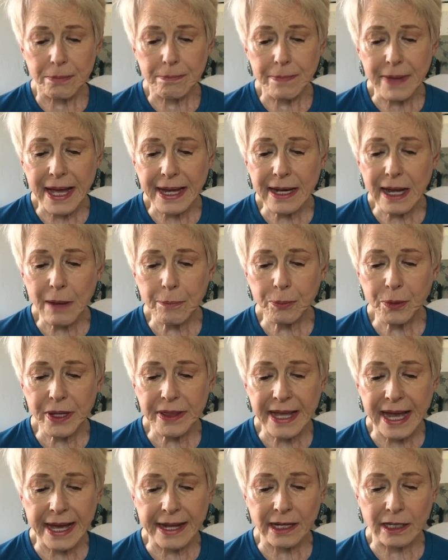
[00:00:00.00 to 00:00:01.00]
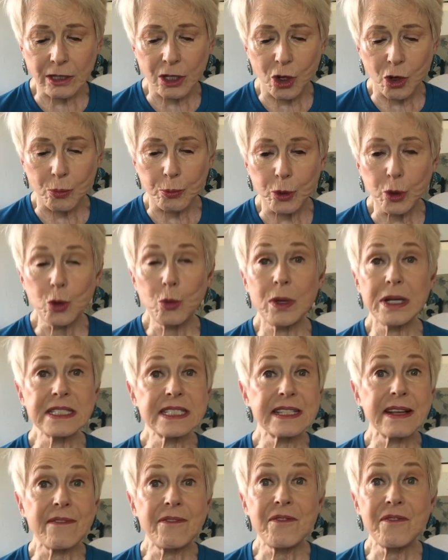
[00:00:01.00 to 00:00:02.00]
met up with Antelope, who was
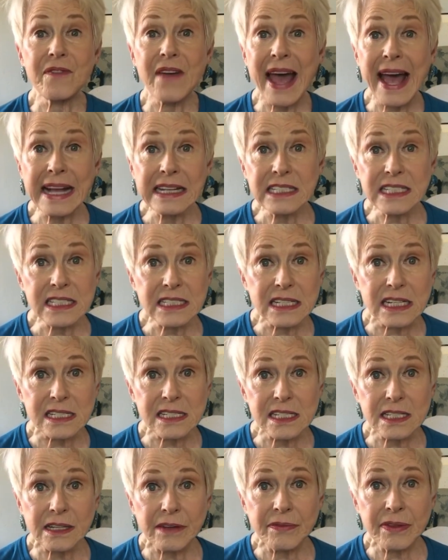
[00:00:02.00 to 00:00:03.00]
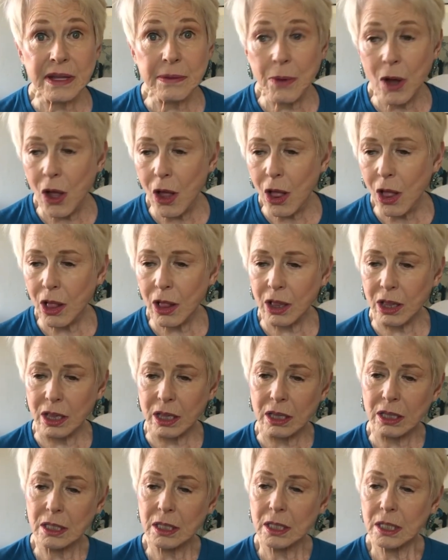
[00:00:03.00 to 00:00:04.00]
the fastest of them
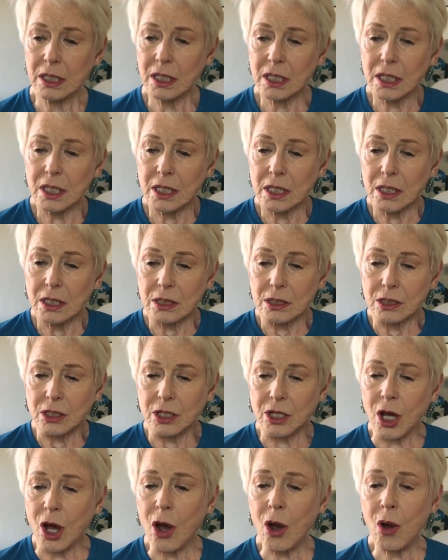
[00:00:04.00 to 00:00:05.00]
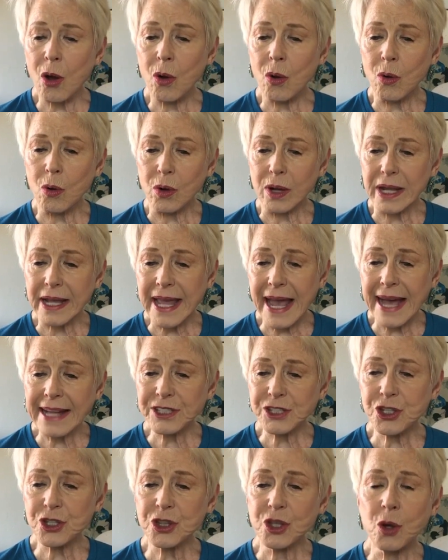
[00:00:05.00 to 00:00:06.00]
all. "Go,
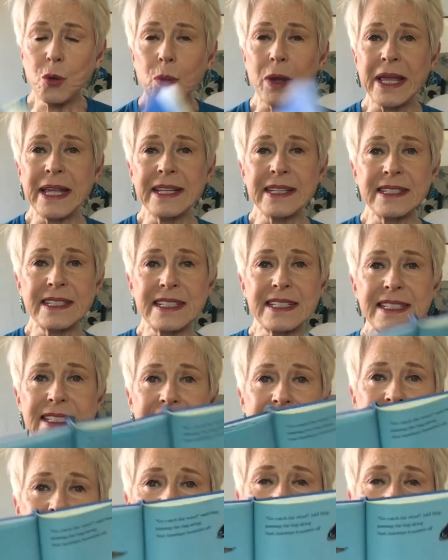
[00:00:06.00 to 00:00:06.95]
catch the wind," said